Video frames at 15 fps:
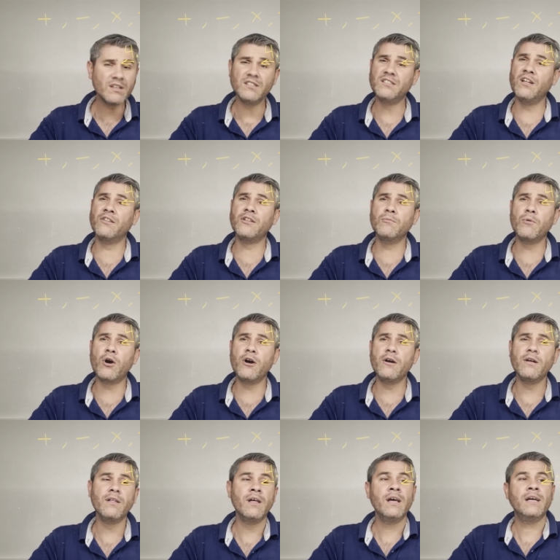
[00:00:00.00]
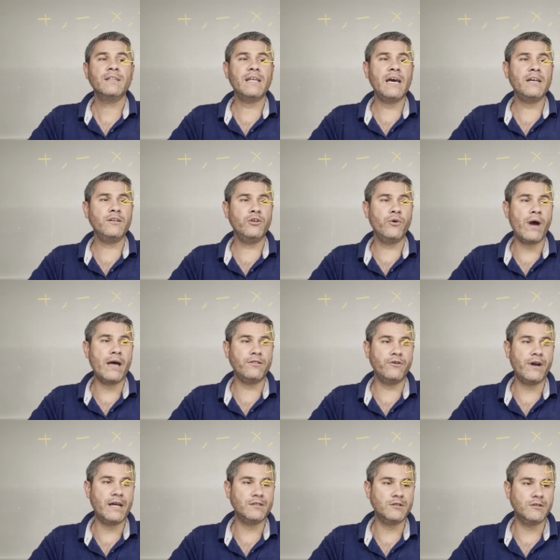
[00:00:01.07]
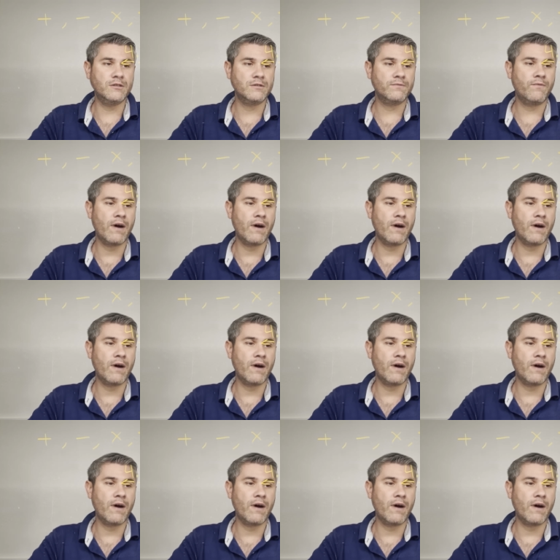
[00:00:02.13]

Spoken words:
It's nothing more than you add your answers.